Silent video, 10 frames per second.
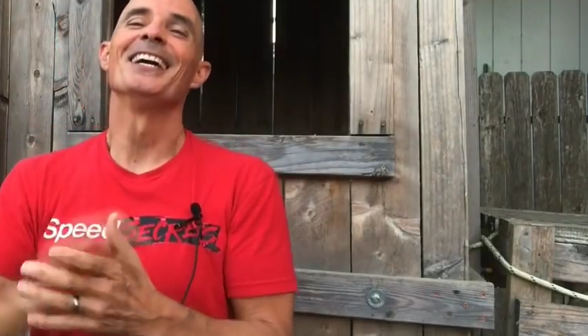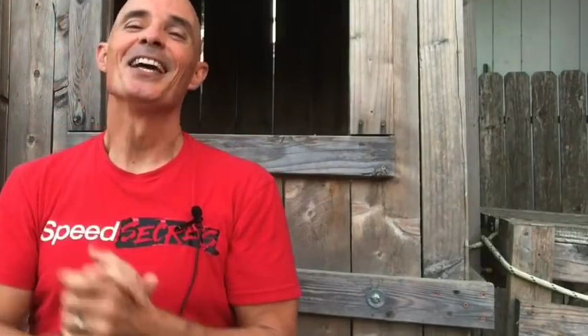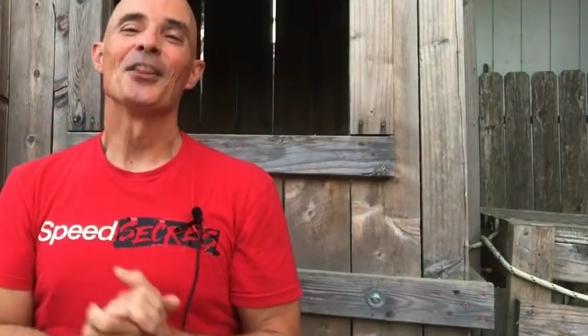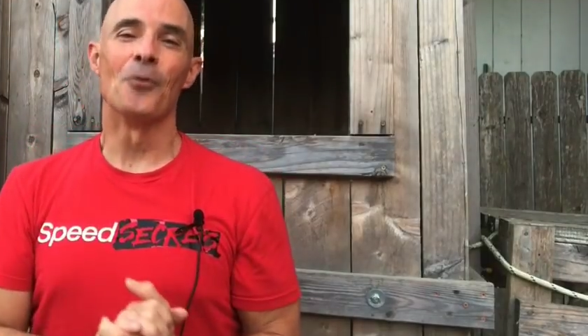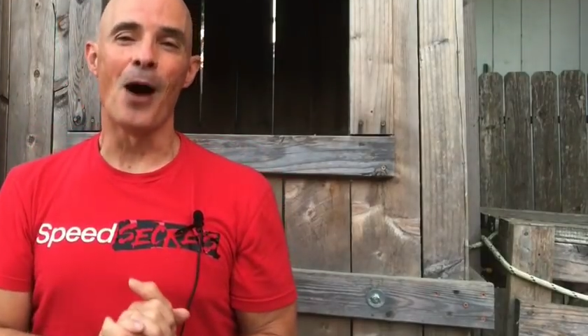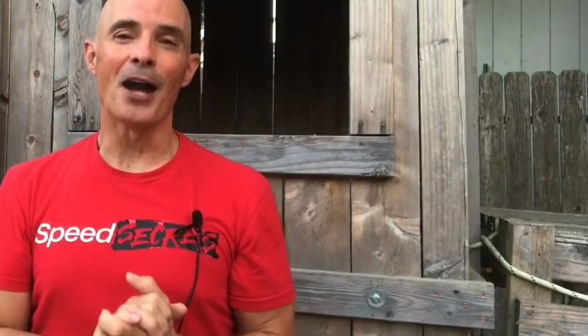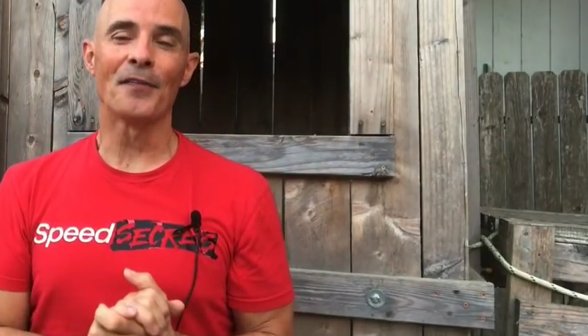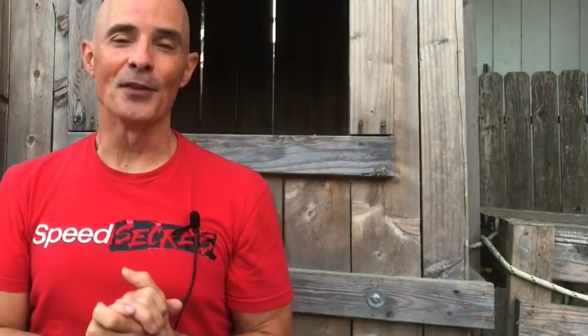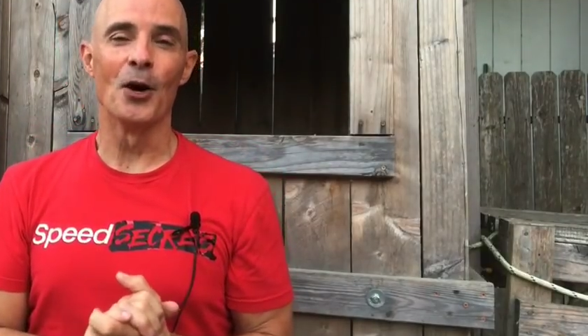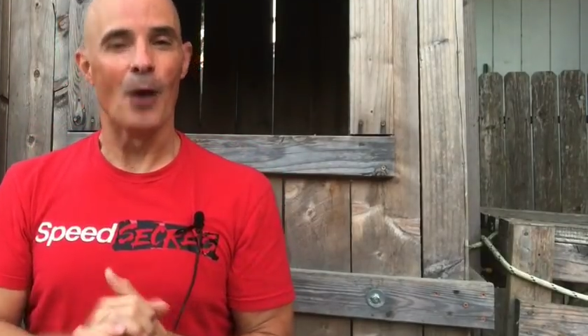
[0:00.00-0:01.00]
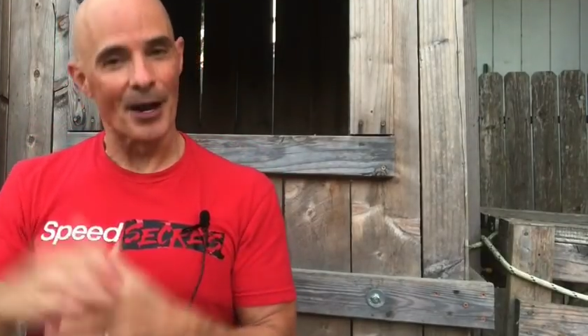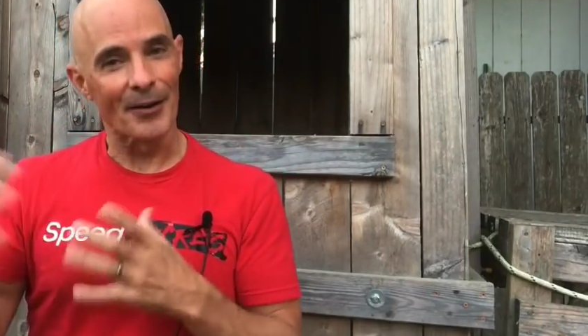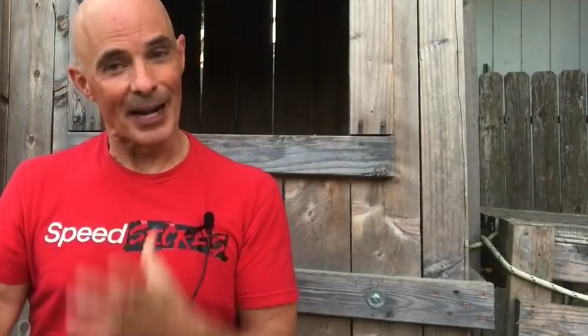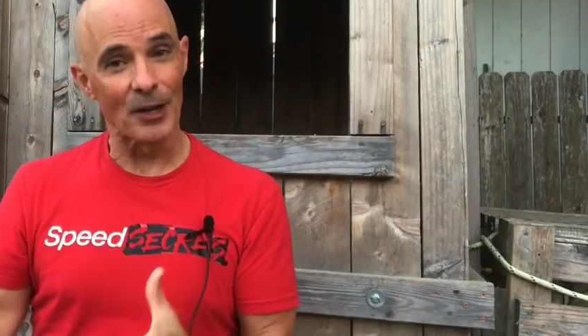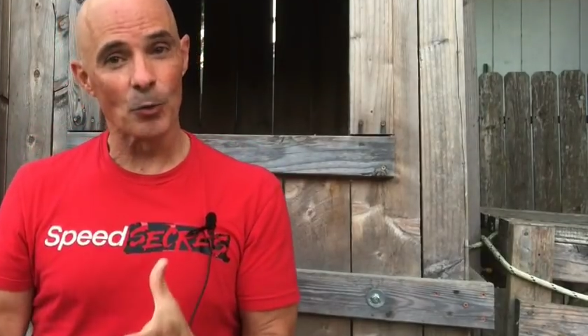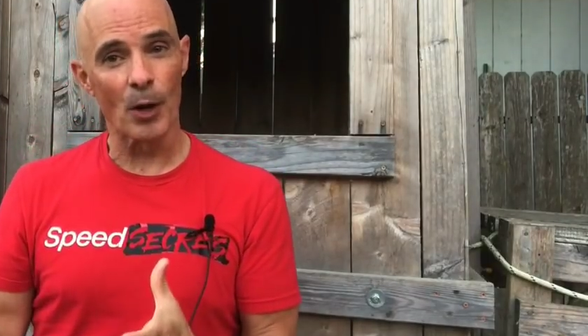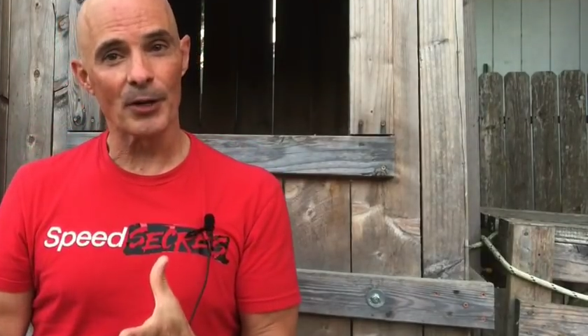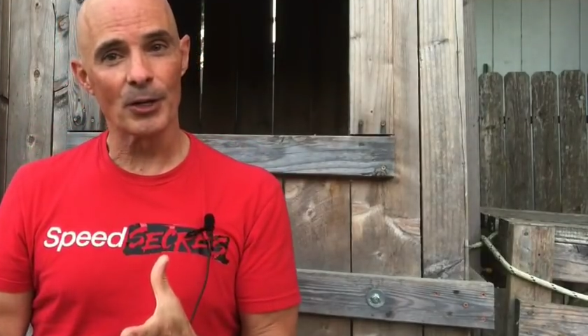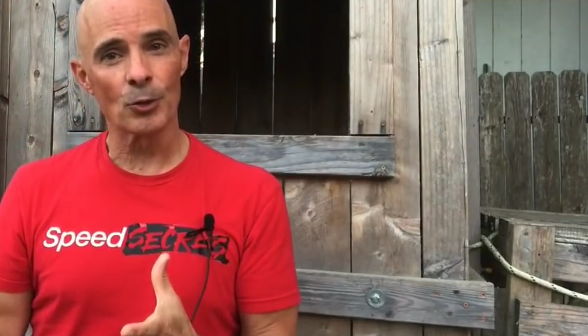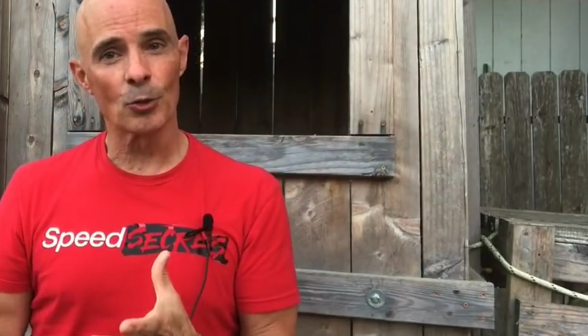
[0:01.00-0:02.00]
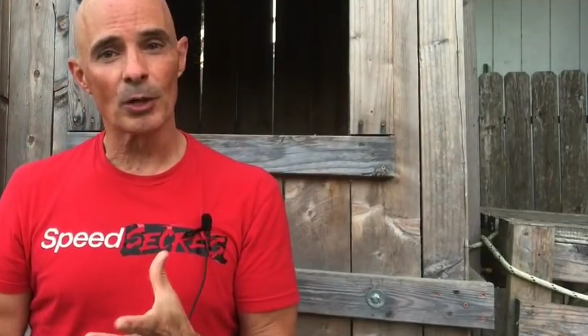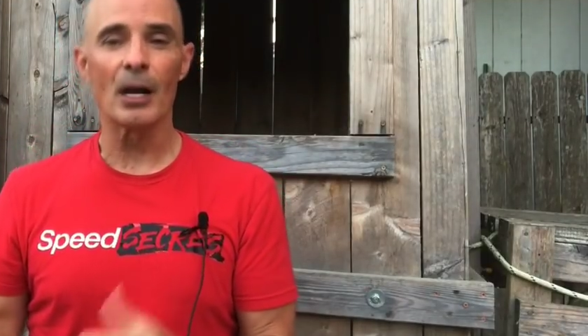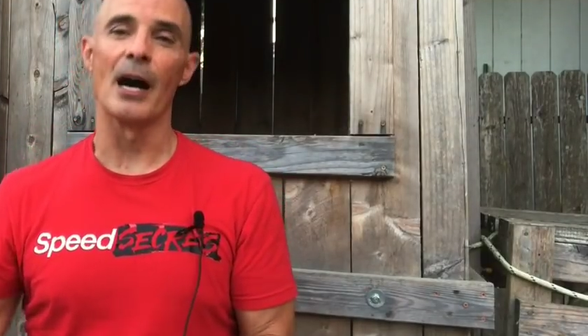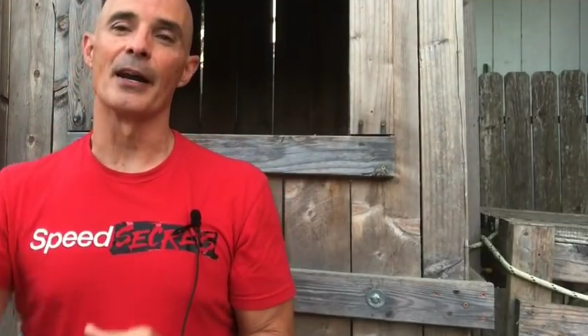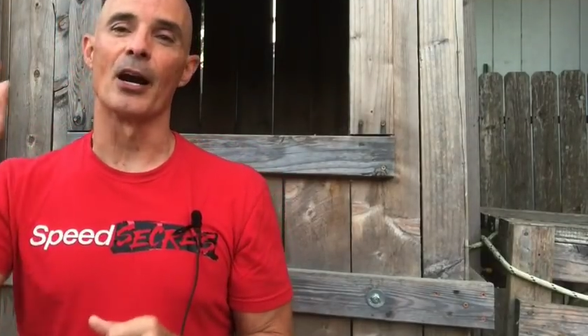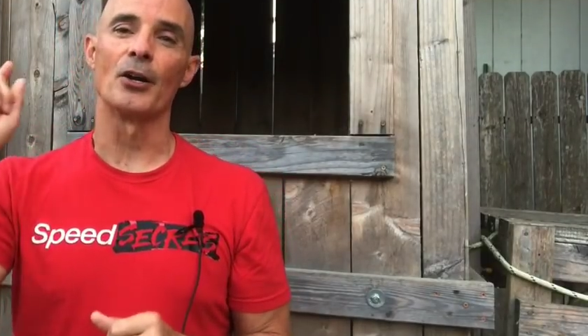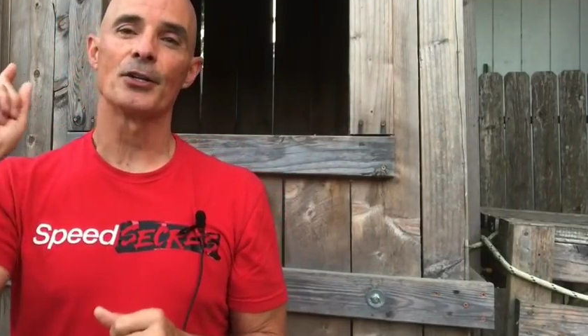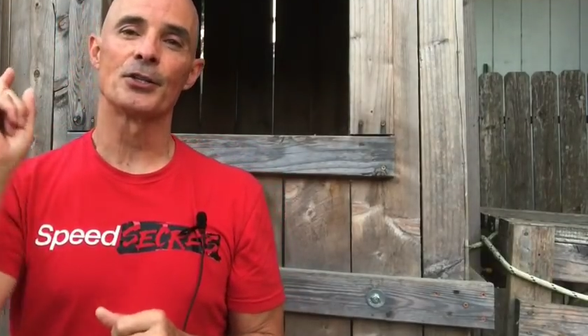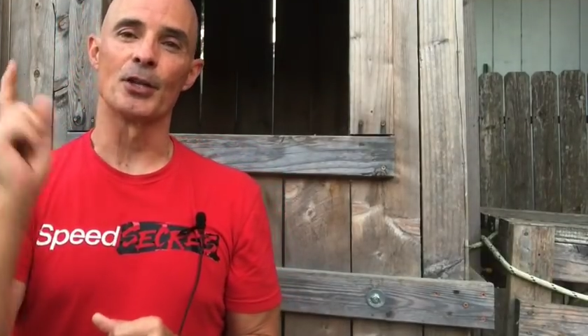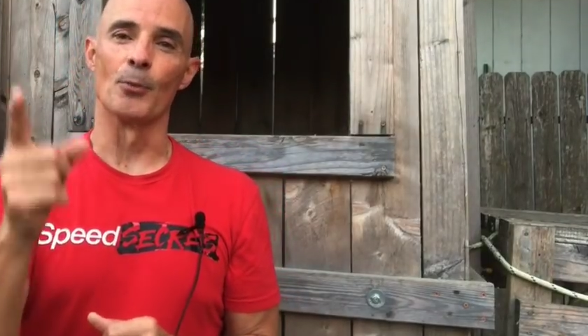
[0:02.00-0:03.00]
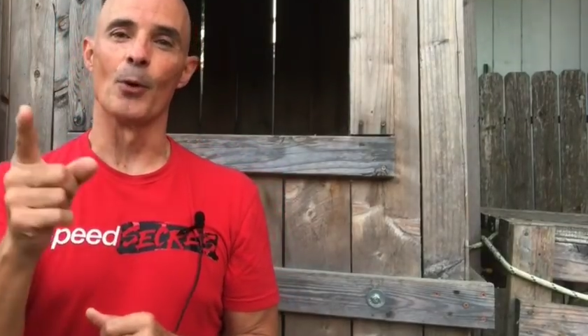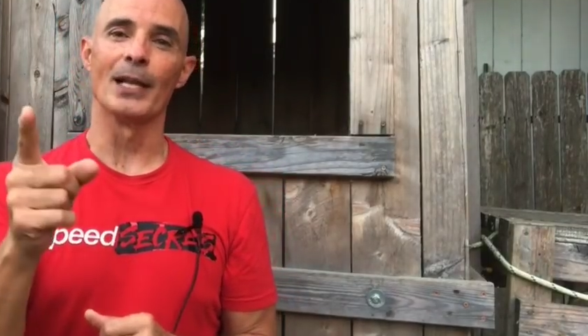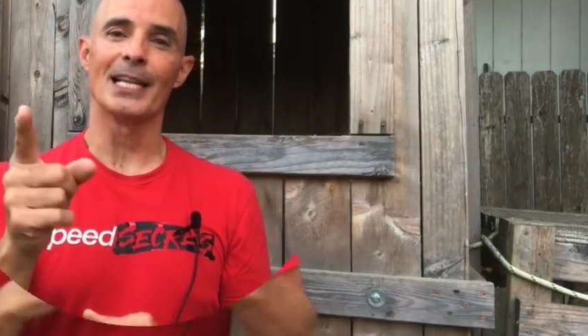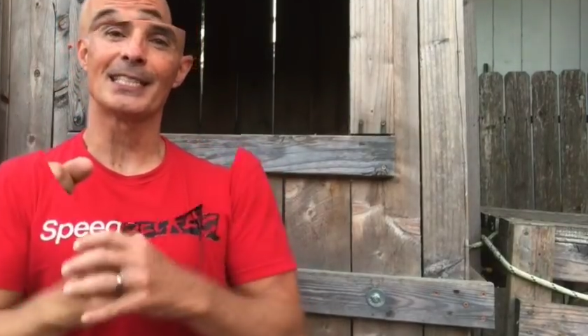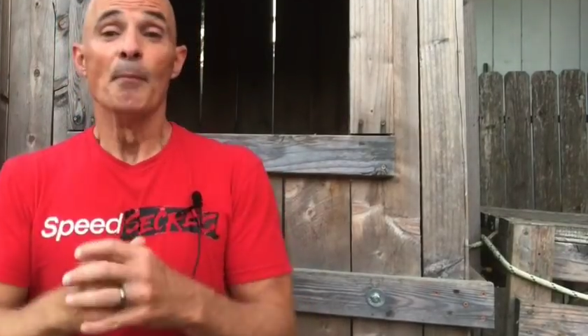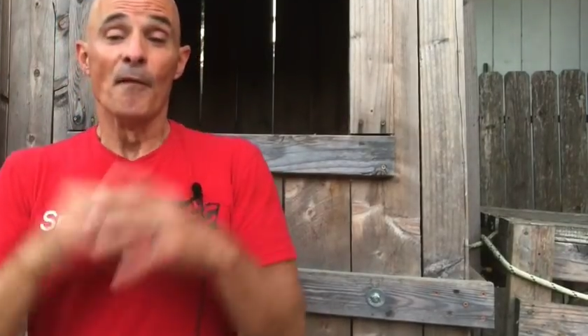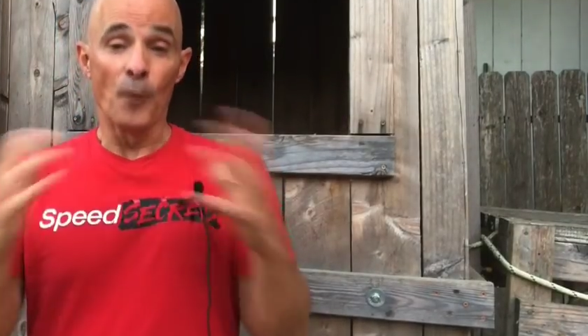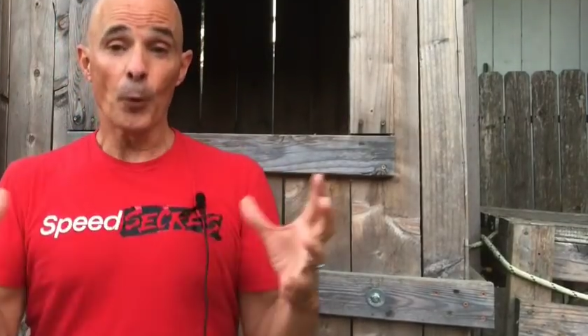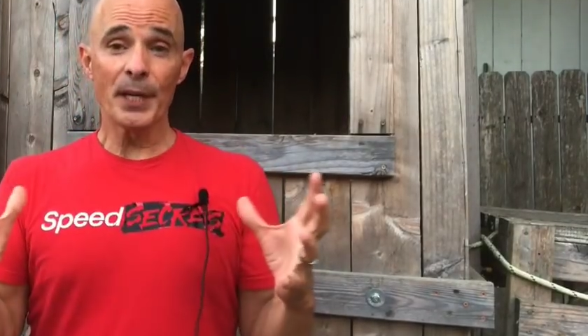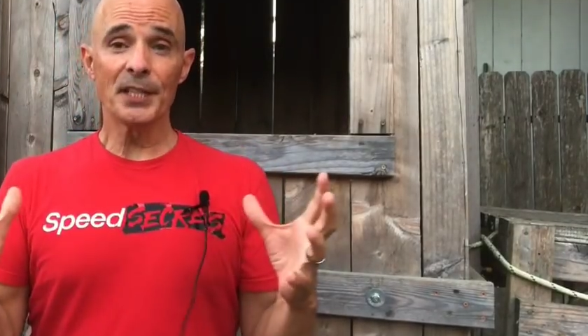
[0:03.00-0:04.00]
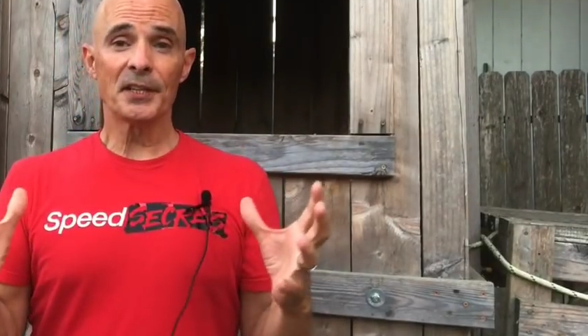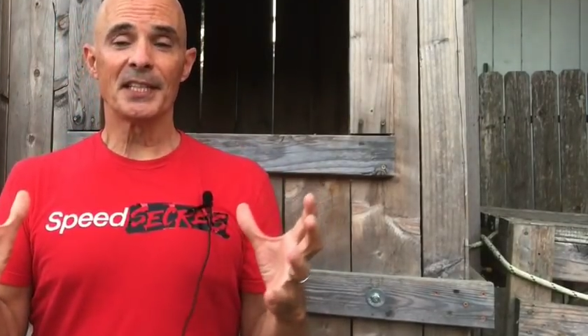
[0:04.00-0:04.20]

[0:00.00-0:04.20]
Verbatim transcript: the water flow on our air-to-water intercooler on our Turbo LS. Before we get to the